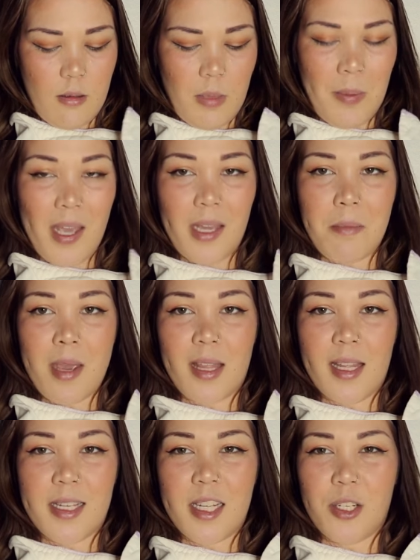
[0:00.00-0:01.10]
maybe I can make
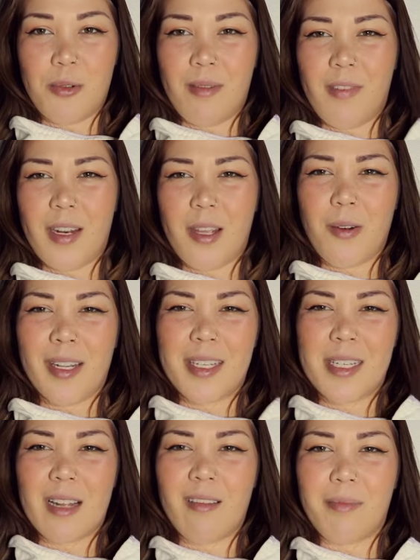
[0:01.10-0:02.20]
this into a video in
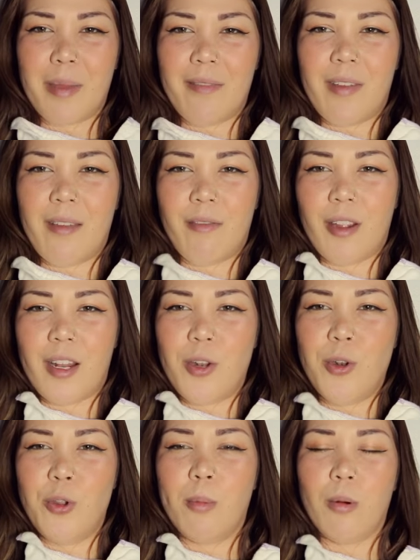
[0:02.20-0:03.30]
itself, my favorite
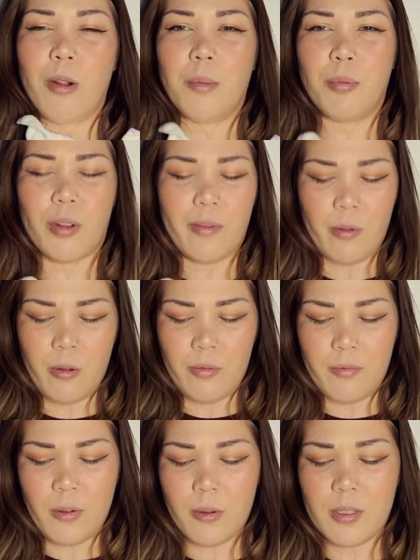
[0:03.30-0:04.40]
newborn pre-fold
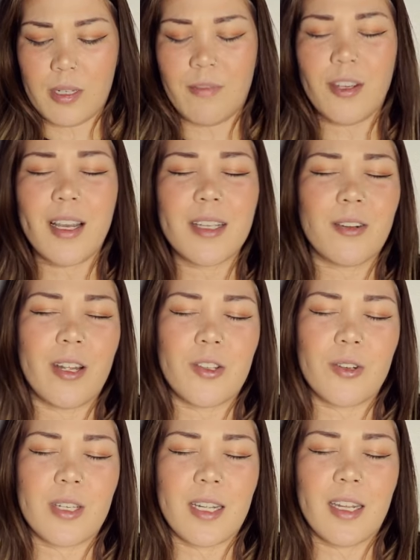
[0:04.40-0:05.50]
folds. If you guys are
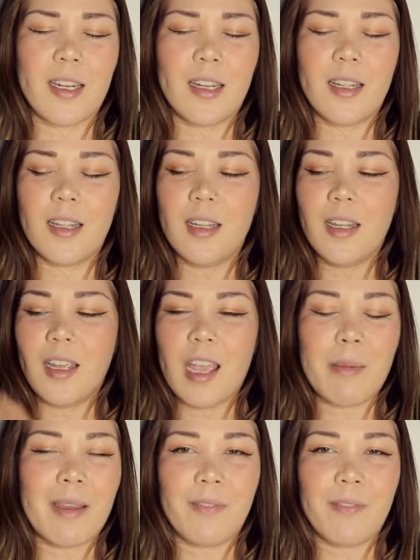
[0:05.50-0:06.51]
interested in my